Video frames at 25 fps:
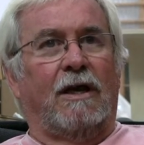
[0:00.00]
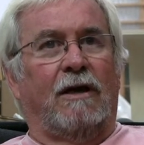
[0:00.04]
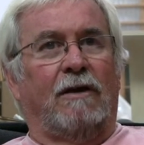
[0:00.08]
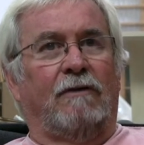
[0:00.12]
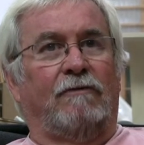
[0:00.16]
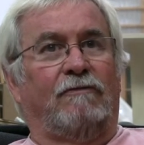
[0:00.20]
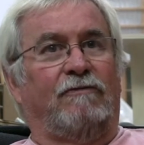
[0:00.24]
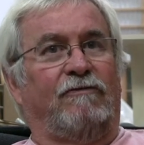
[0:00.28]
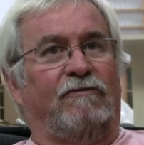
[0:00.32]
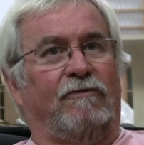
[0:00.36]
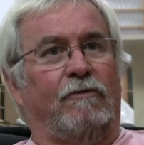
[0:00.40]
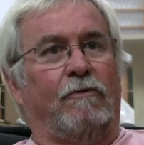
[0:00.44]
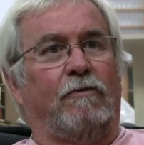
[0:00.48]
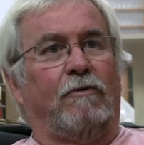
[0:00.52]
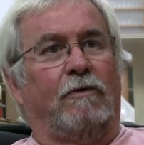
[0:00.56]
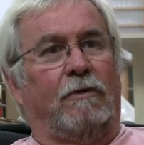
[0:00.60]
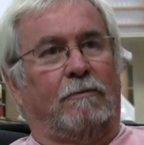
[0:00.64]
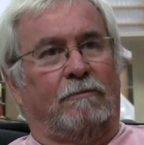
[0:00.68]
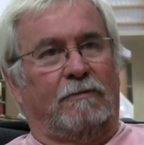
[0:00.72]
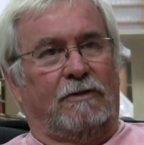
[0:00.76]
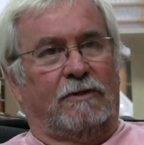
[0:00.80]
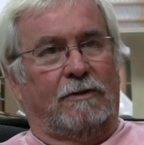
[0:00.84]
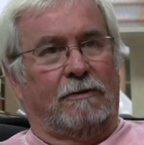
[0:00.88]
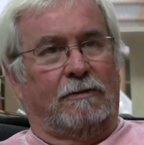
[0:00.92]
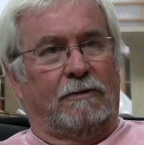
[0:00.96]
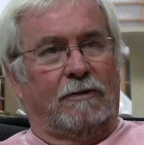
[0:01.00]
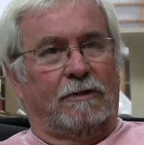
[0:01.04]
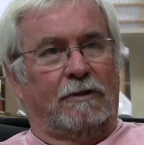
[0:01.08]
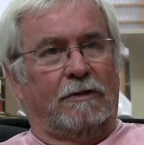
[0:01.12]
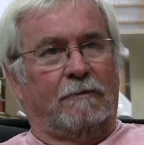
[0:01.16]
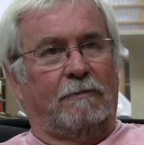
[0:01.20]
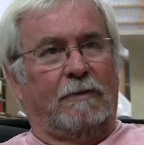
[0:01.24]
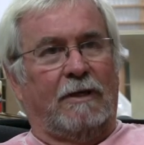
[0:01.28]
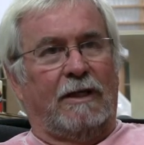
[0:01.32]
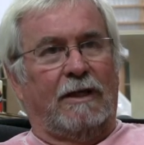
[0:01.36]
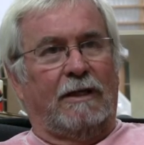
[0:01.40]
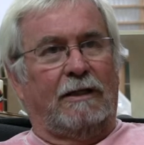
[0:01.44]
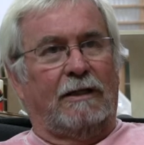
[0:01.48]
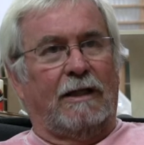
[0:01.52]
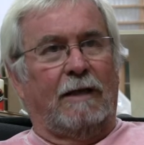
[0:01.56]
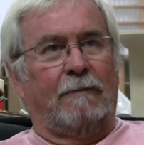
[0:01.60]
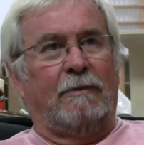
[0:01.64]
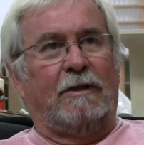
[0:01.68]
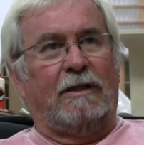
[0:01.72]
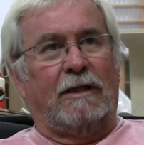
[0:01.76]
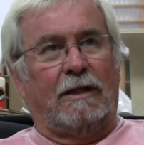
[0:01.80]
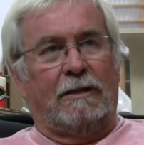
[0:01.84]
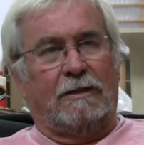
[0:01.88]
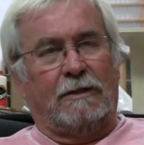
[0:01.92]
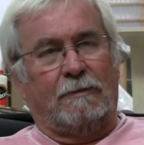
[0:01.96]
form, so to speak. I
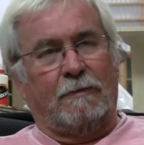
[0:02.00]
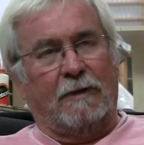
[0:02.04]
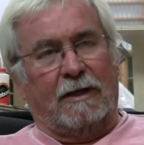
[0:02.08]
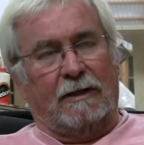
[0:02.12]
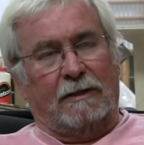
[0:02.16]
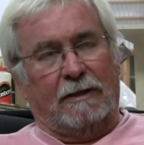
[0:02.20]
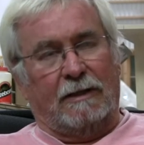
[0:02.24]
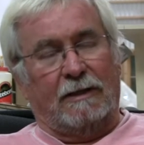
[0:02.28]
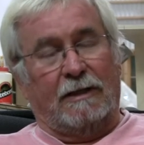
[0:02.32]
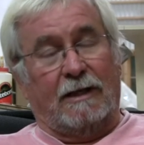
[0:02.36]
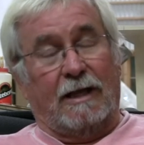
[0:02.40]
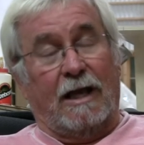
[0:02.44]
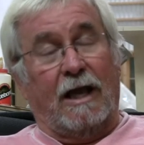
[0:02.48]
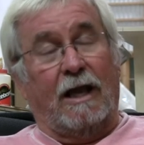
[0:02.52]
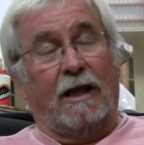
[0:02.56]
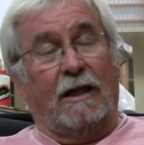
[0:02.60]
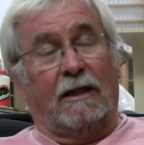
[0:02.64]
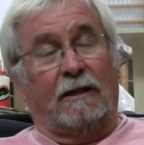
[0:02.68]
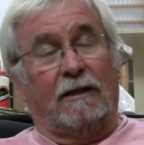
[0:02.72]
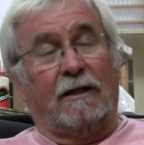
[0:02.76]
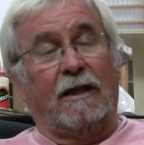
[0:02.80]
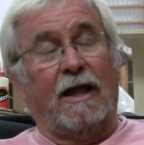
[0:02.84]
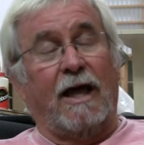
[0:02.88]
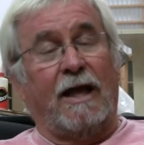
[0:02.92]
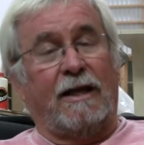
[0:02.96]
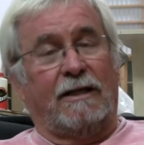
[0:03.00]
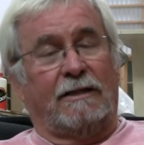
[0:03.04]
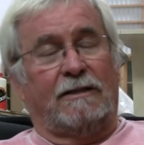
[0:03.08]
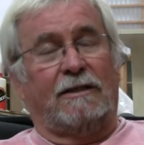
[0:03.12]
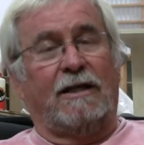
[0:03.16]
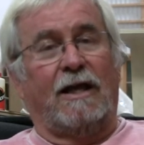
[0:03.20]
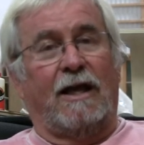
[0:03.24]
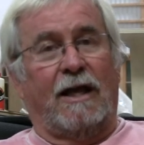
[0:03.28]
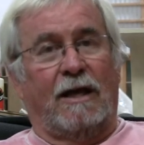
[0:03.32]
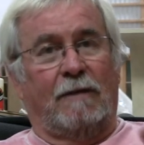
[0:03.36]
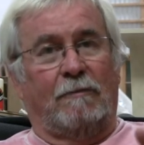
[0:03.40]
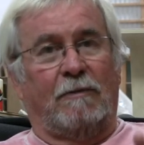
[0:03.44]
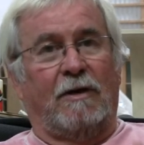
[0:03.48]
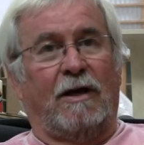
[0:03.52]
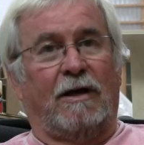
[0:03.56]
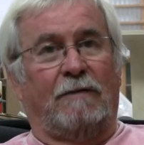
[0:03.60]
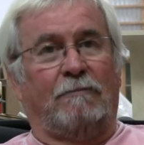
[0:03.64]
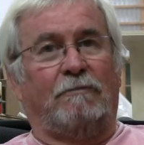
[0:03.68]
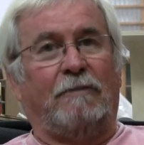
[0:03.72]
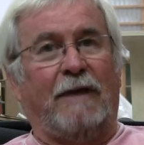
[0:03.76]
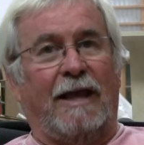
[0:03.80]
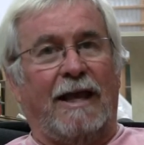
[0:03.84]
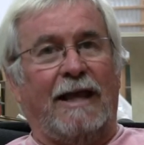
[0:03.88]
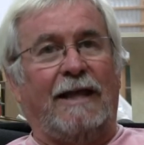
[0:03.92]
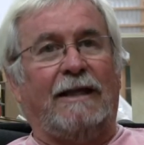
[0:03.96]
mean, they spent a lot of time on
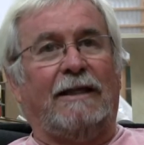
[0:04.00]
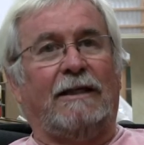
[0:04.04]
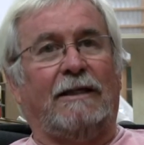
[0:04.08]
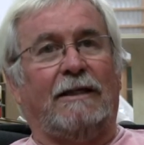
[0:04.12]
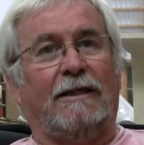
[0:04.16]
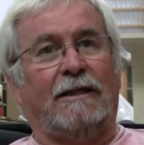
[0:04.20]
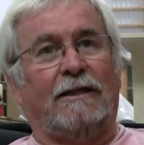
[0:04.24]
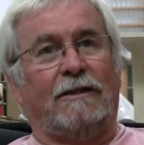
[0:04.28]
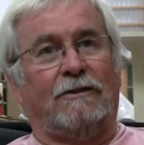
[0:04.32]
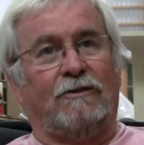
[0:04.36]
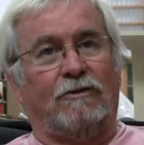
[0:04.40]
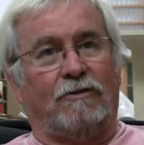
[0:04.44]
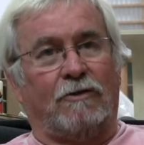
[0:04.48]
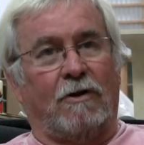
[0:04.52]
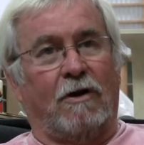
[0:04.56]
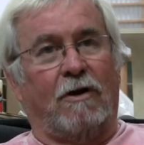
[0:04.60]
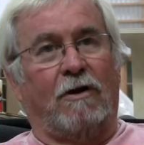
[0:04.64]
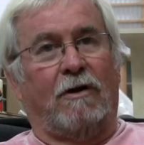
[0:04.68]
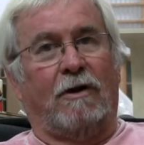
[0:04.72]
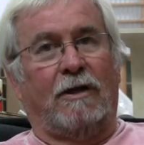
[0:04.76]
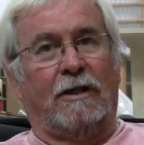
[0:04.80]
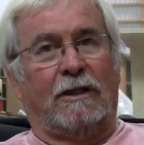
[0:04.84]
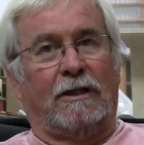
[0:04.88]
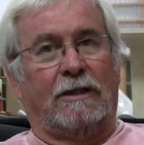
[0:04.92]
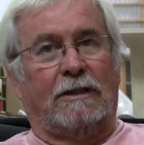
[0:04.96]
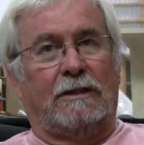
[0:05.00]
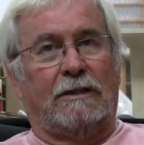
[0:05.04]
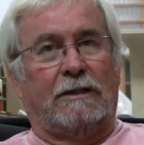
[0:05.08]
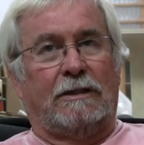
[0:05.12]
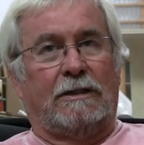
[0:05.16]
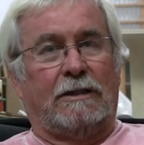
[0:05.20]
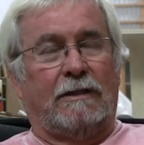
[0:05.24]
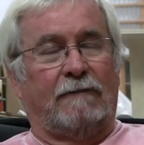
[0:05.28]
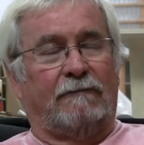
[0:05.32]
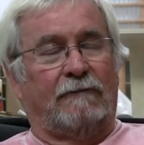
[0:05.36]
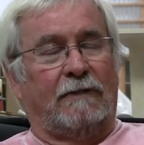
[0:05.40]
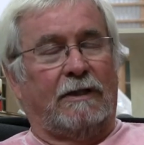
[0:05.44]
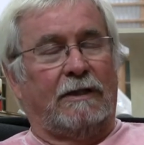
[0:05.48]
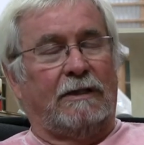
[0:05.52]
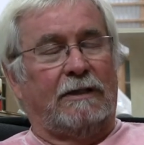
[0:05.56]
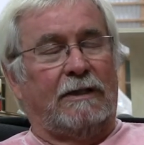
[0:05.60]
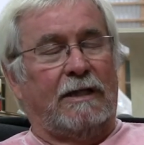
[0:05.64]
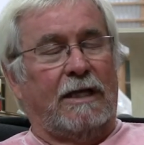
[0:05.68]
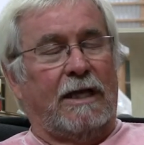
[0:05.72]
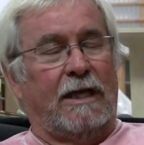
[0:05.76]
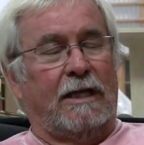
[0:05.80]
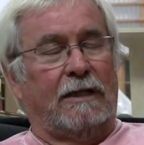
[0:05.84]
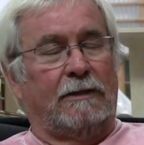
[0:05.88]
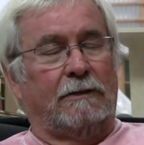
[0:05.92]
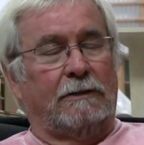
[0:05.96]
painting and drawing and stuff like
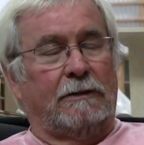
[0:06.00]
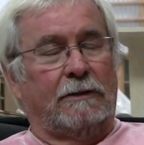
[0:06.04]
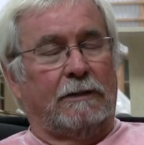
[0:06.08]
that.